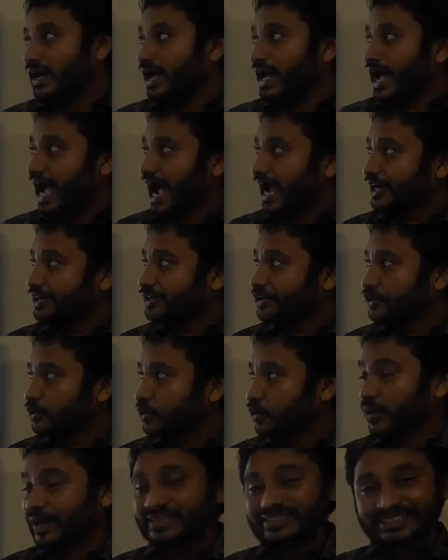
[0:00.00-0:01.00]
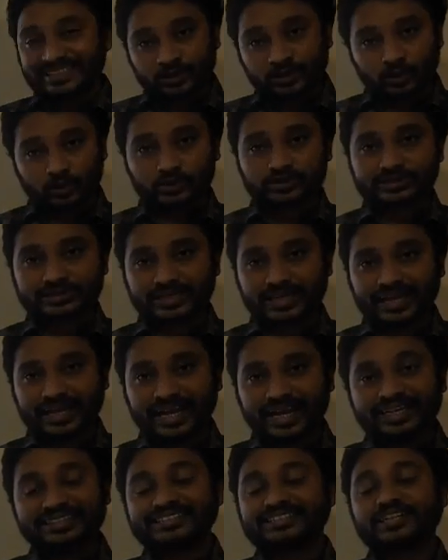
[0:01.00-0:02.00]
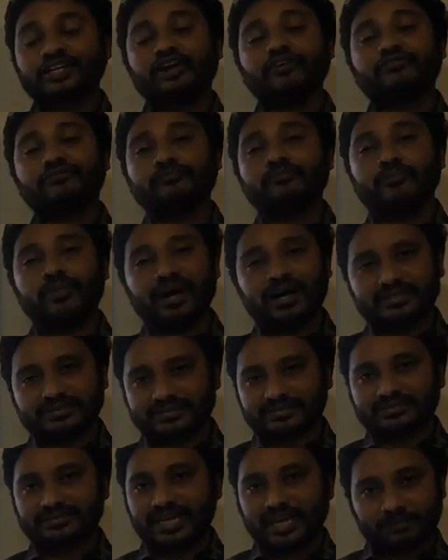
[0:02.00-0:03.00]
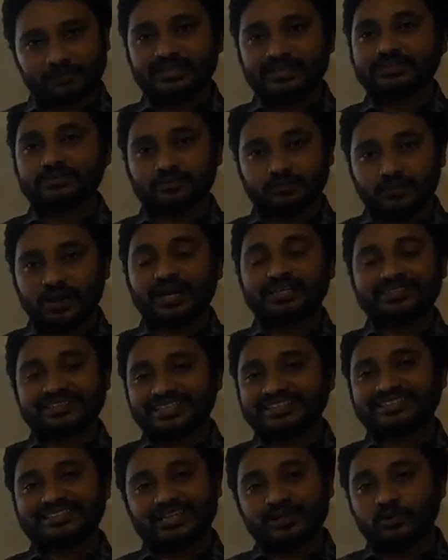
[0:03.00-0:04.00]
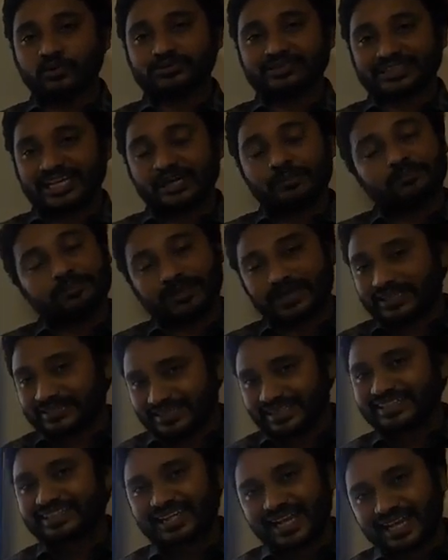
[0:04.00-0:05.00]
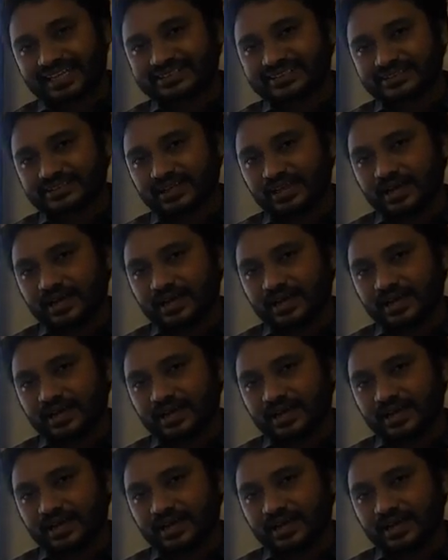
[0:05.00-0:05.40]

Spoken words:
Had to is used instead of must. That means must is used in present tense